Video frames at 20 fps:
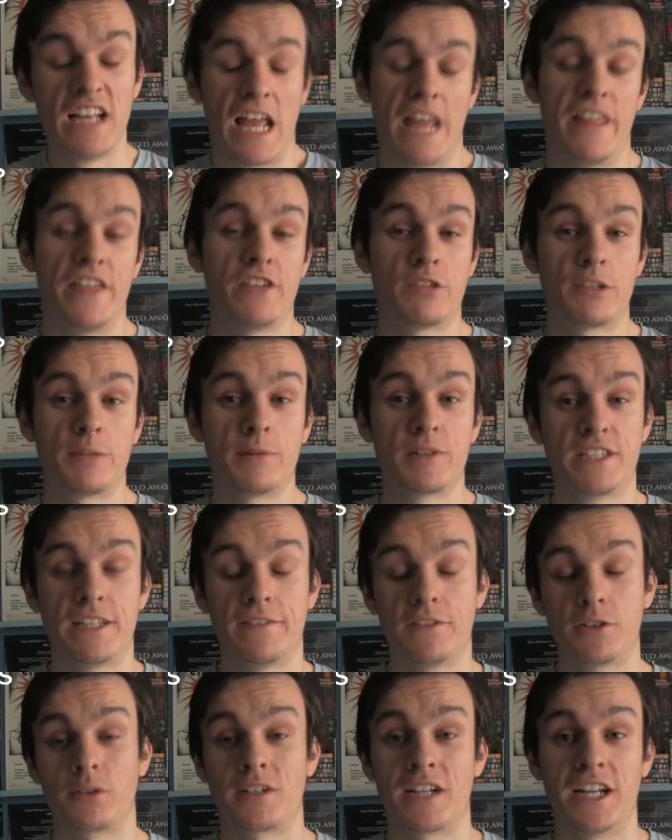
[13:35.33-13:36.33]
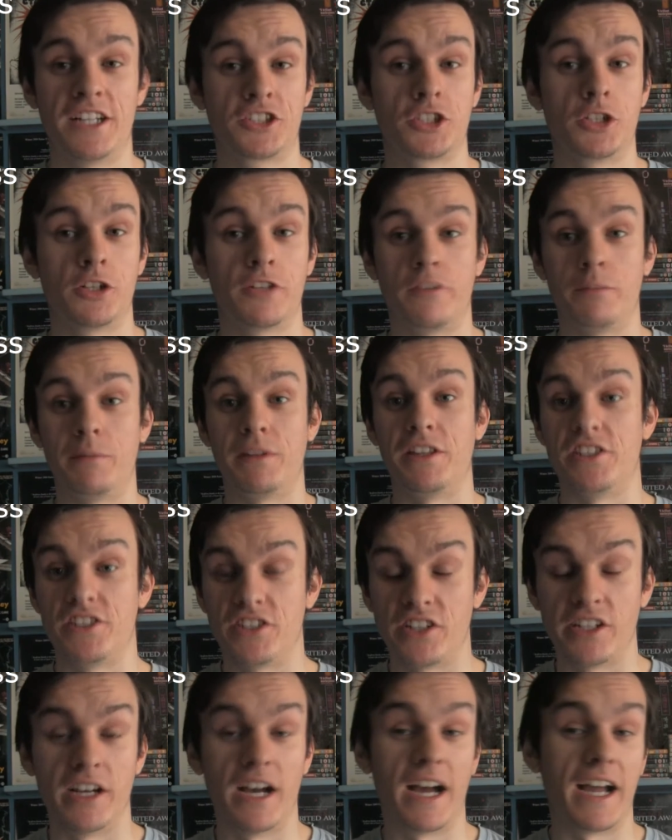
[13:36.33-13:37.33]
And this was the most difficult category for me this
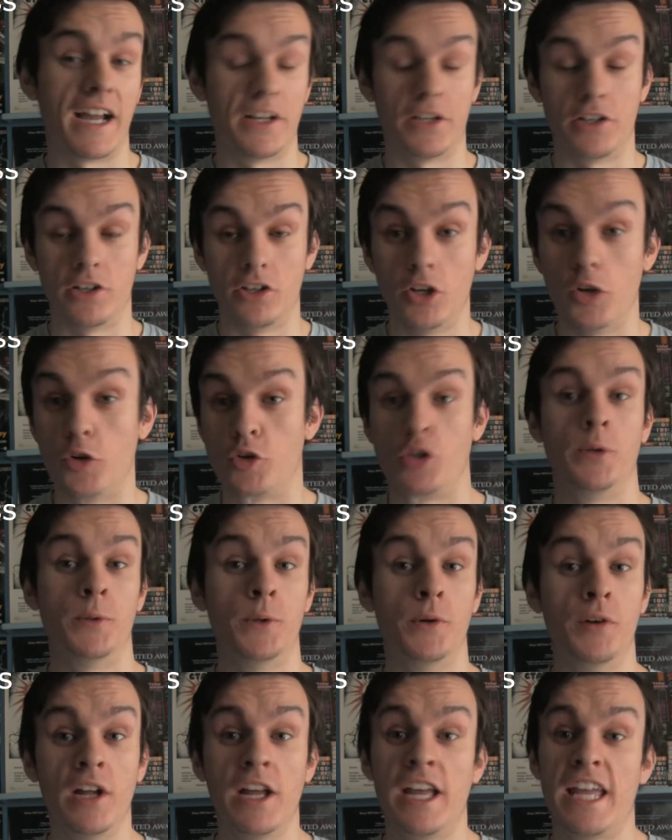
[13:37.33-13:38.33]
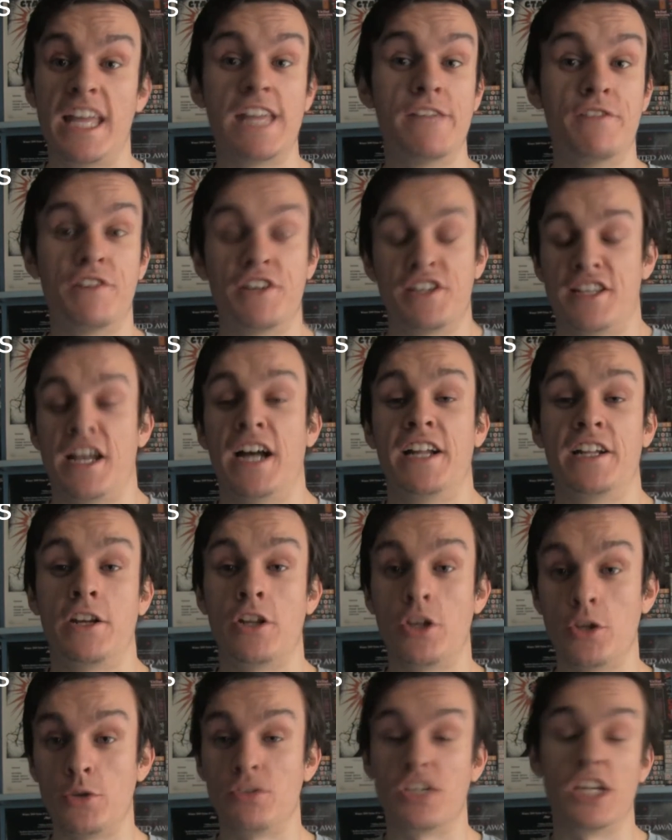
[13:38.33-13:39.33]
year. I had a lot of trouble even deciding
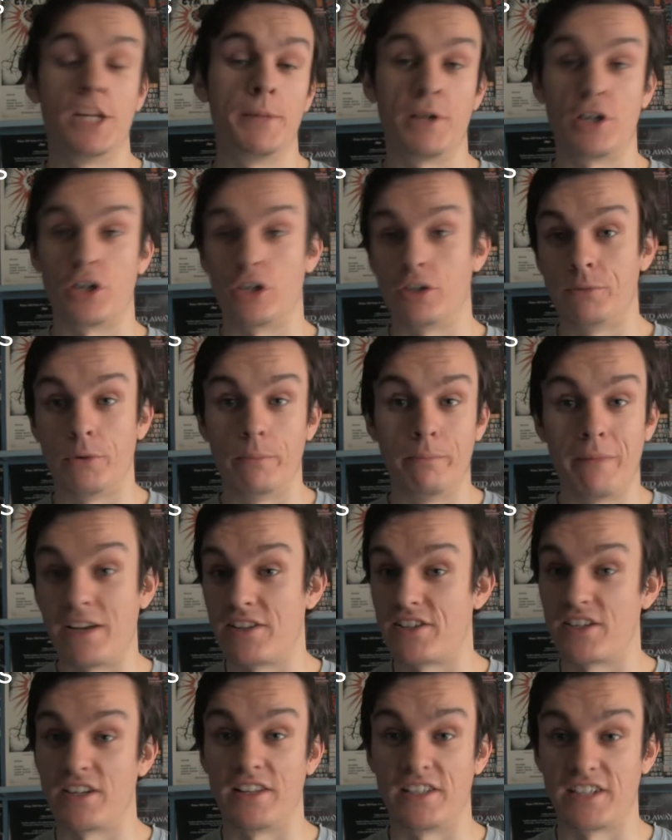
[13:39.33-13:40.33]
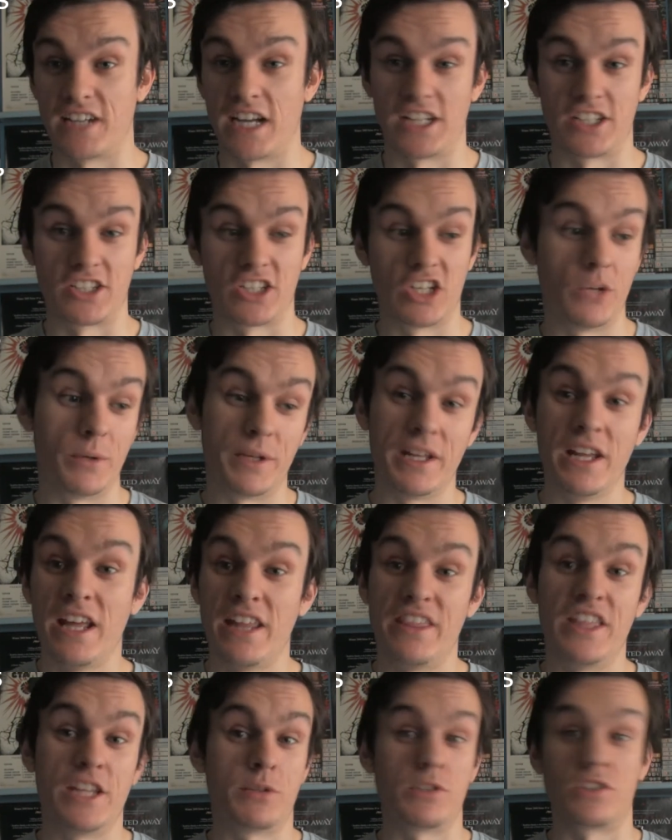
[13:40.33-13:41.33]
who's going to be an honourable mention in this category.
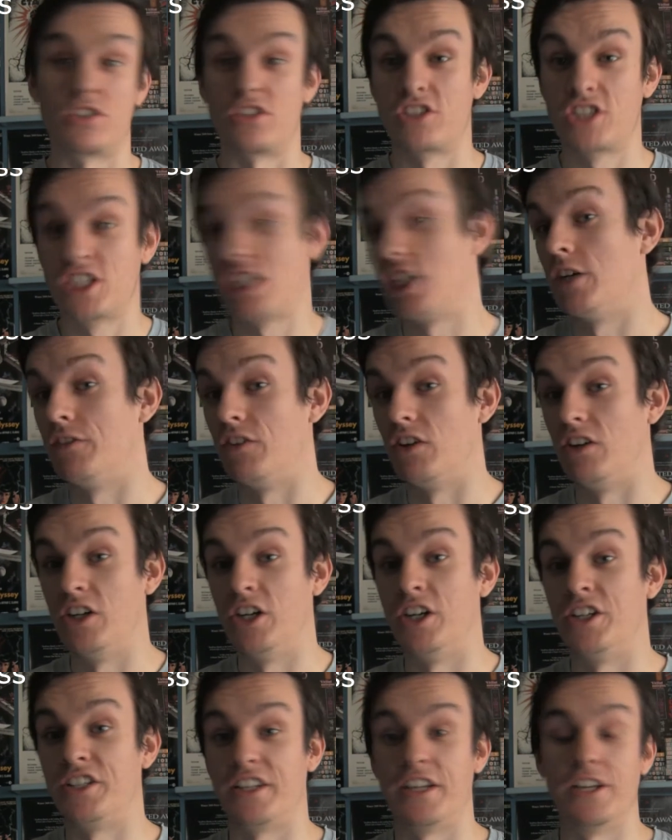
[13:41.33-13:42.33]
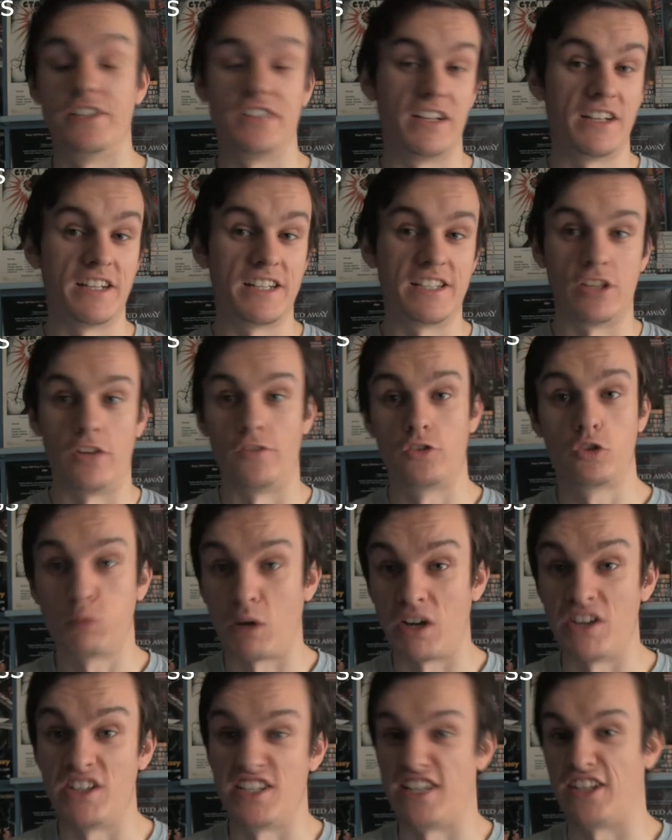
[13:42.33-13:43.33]
This was just so overloaded, there was at least sort of
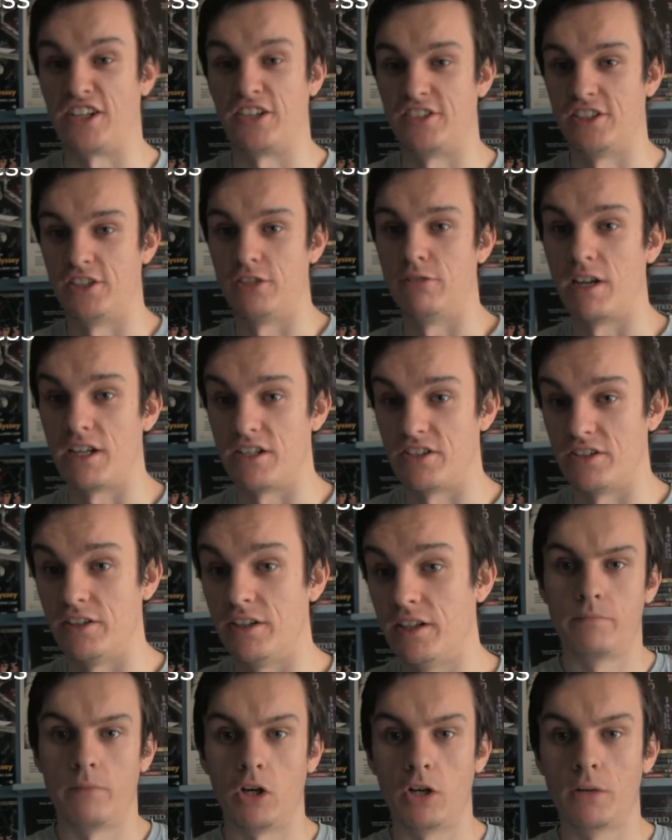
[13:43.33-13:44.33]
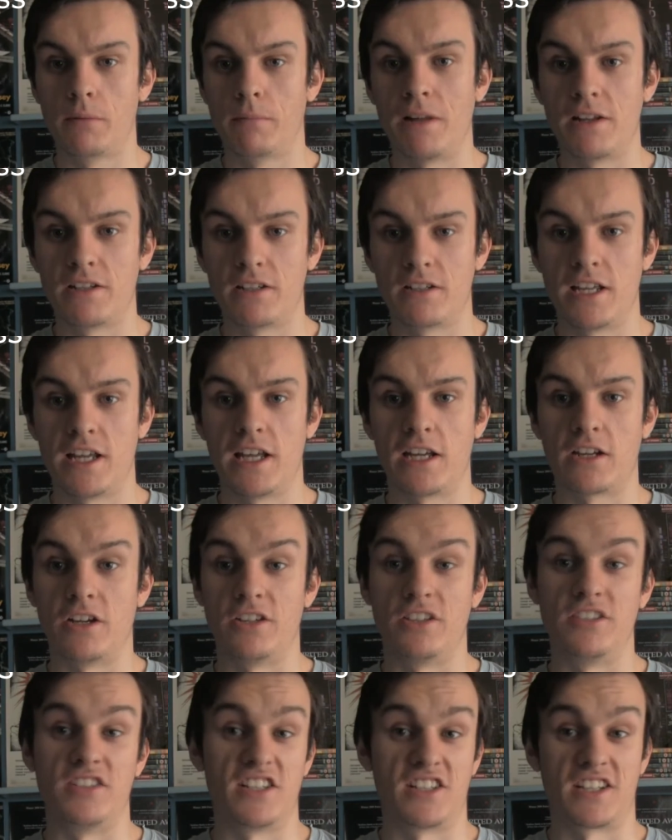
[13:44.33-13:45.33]
20 in consideration. My honourable mentions here go
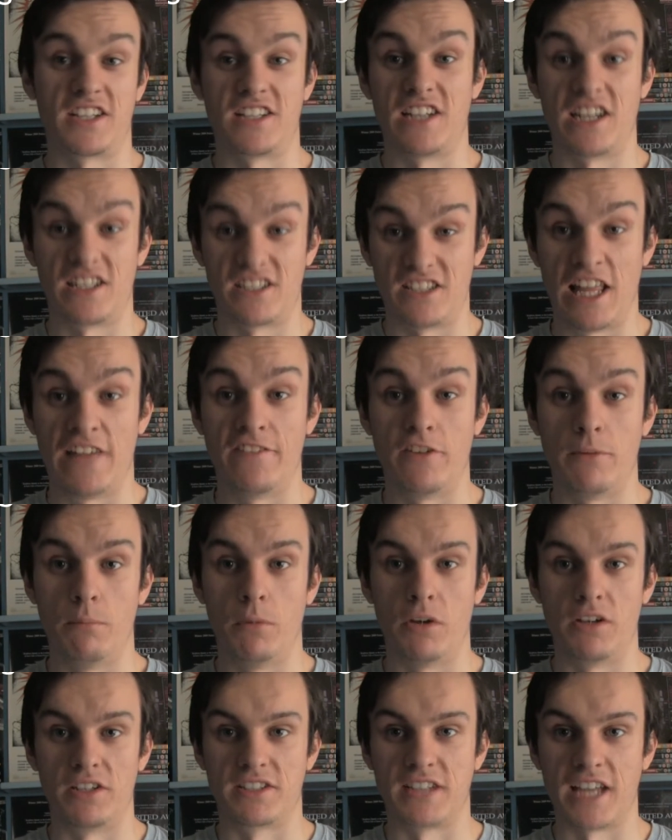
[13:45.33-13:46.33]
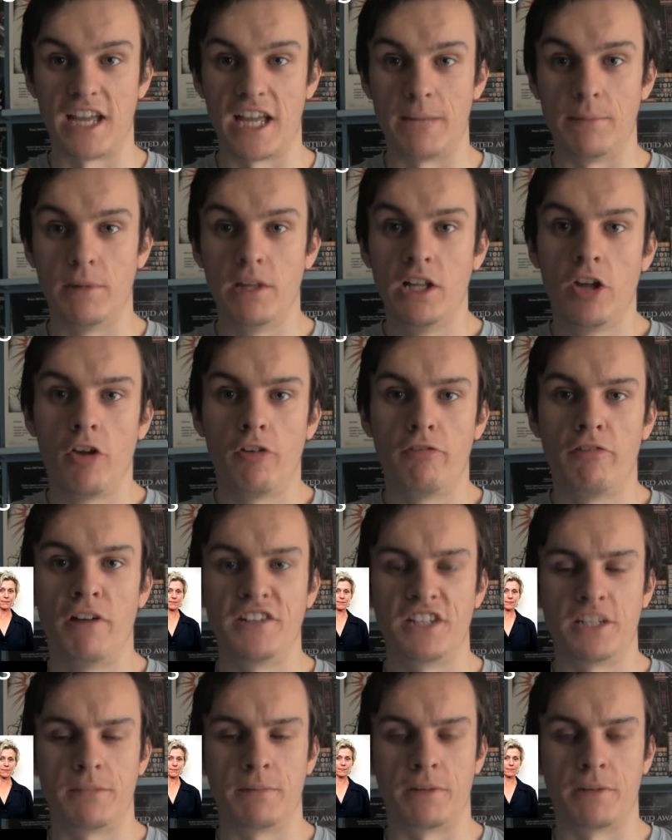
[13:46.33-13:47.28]
to Jessica Chastain from Molly's Game, Frances